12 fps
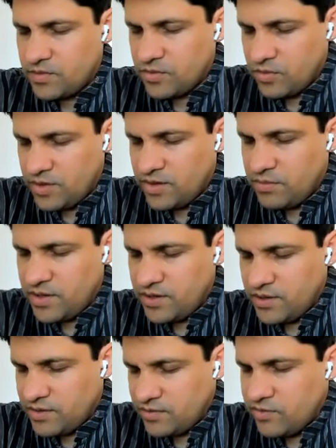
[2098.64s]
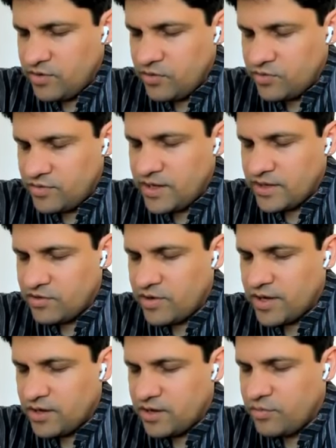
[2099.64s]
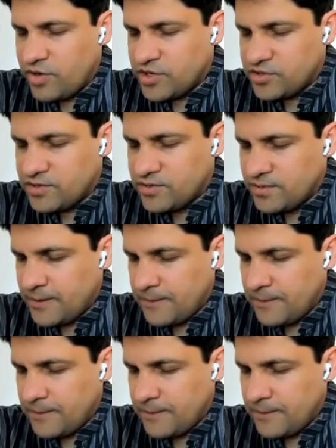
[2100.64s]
So let me at least reduce the extra added pressure